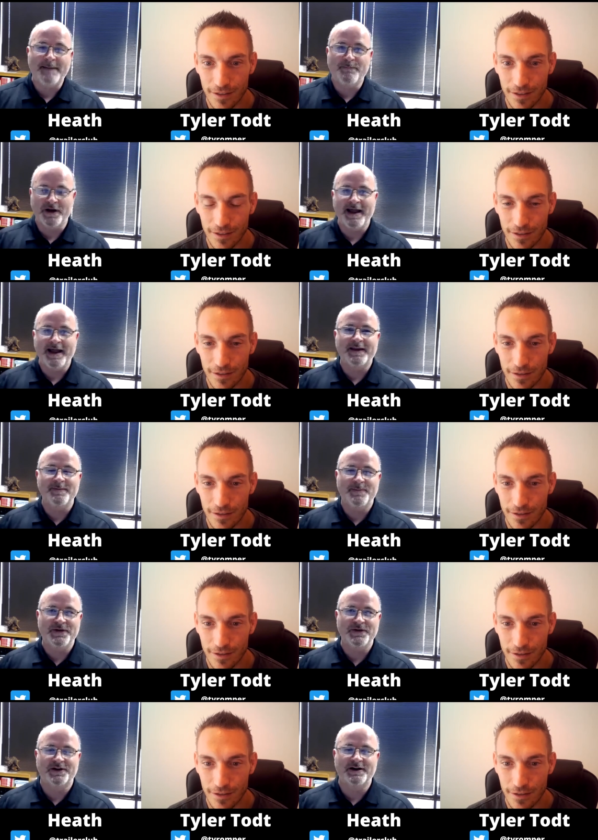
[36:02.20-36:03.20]
Speaker 1: on the
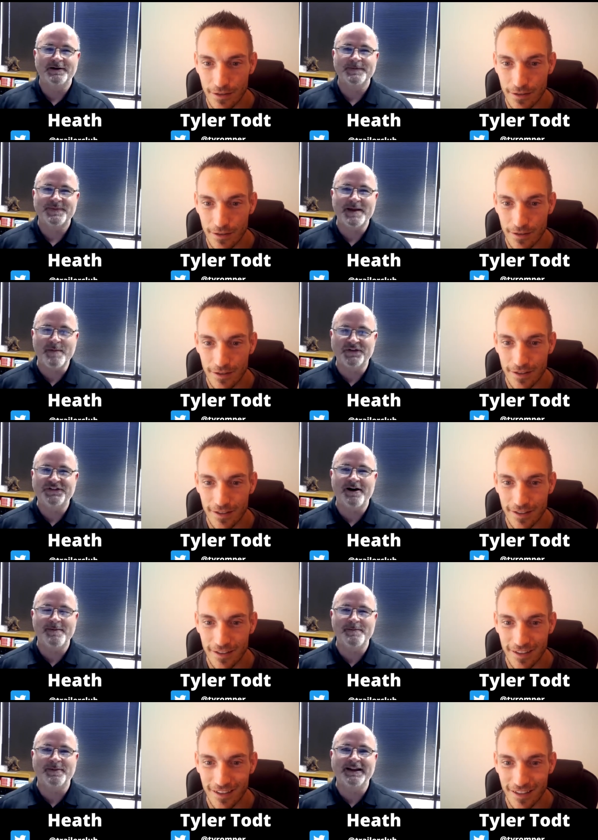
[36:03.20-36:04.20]
computer. I remember starting
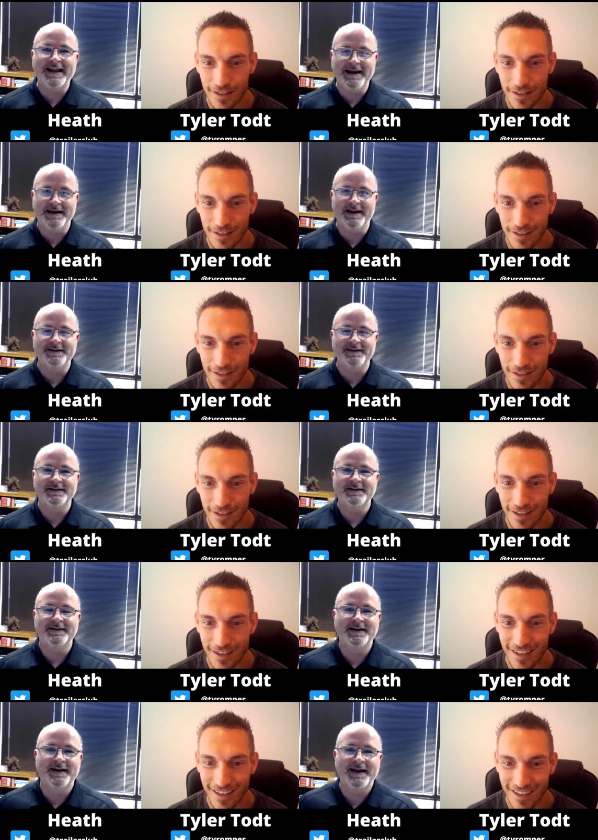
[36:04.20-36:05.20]
playing it.
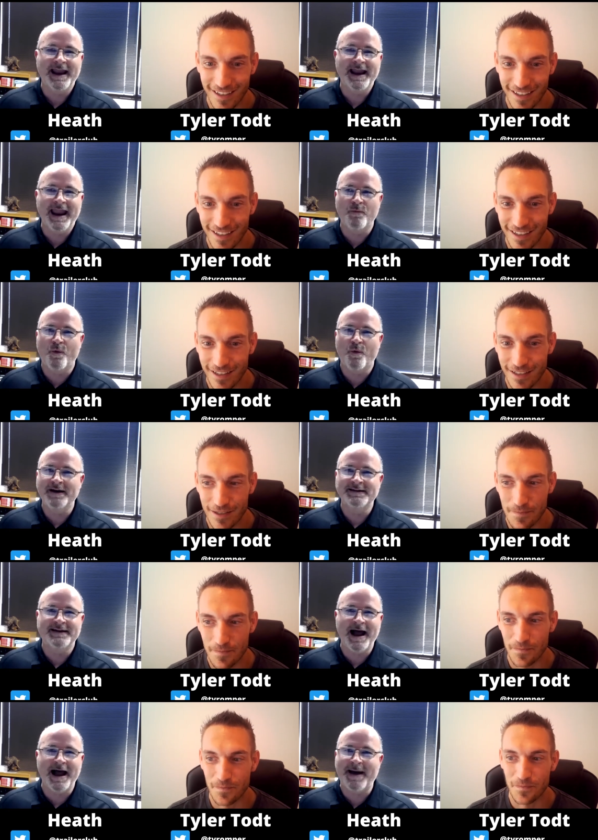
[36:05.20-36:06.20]
And one time,
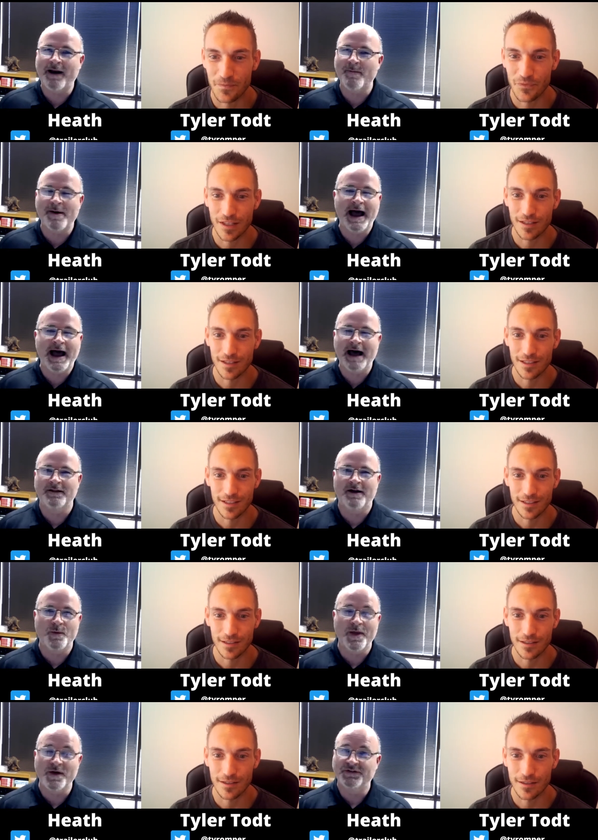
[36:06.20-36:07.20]
I don't remember how long, whether
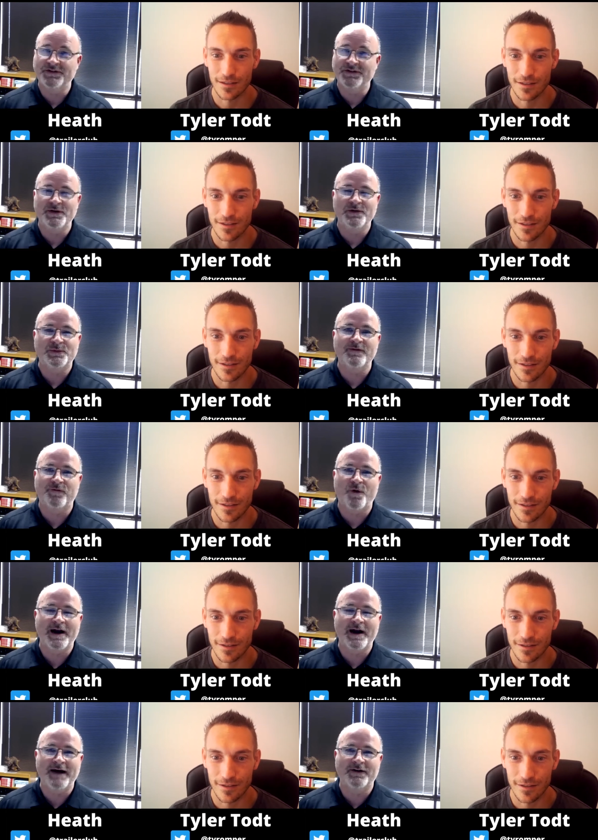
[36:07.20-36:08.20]
it was two, three, four
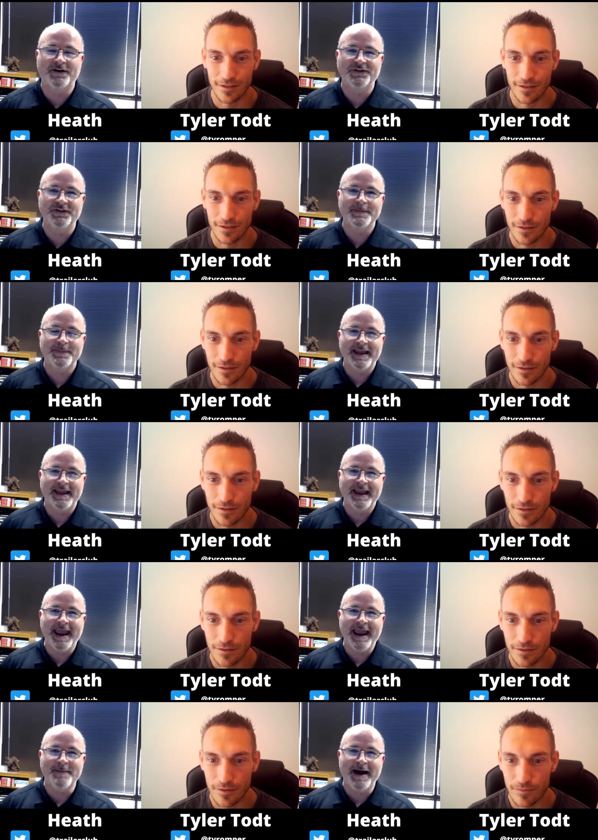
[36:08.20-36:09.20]
hours, and
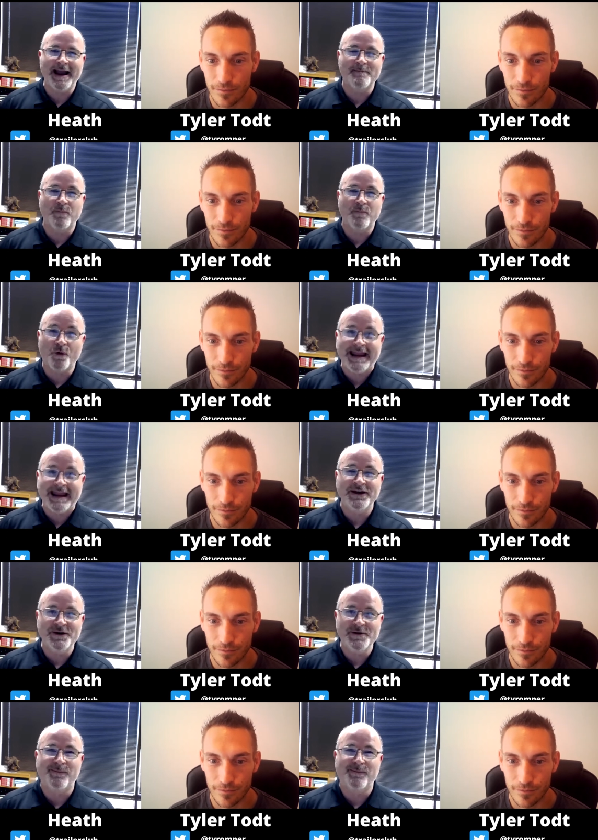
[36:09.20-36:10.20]
my brand new
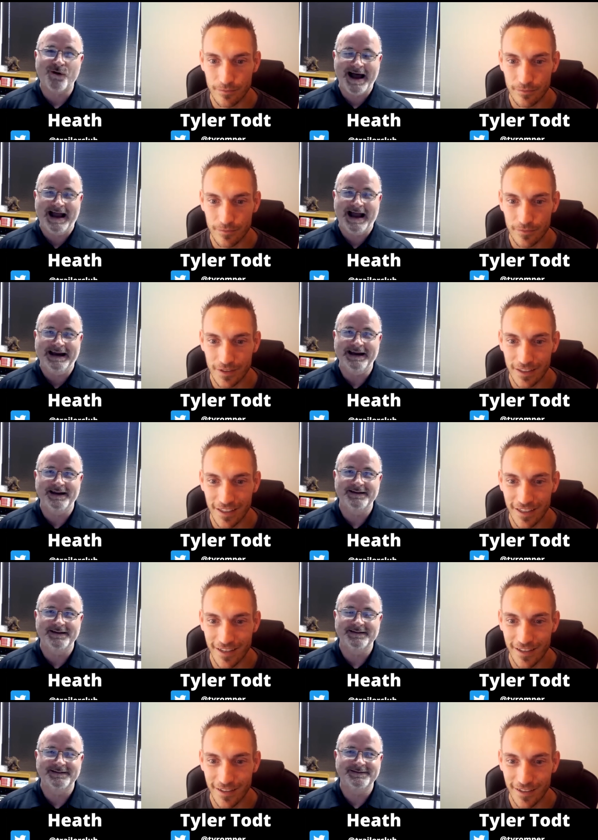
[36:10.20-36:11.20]
bride
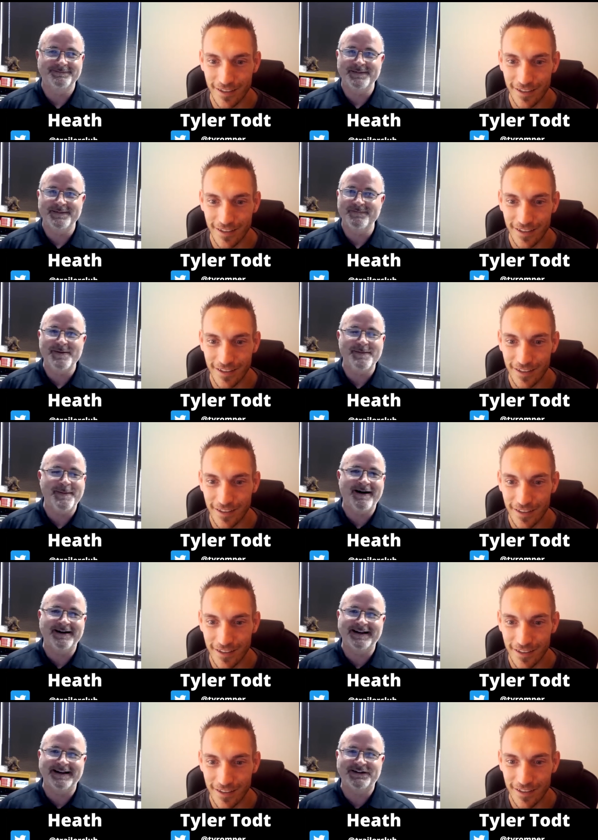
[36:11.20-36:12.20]
we'd been married
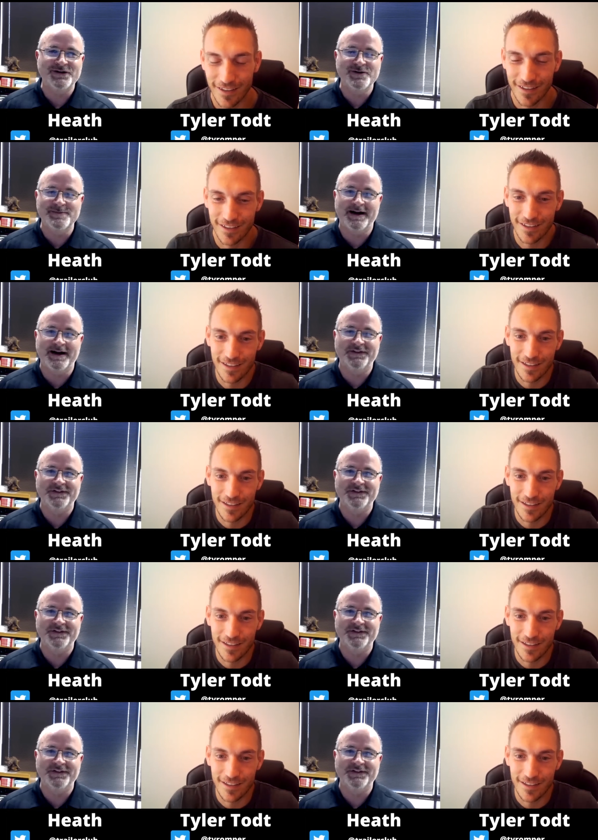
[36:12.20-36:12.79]
like two months.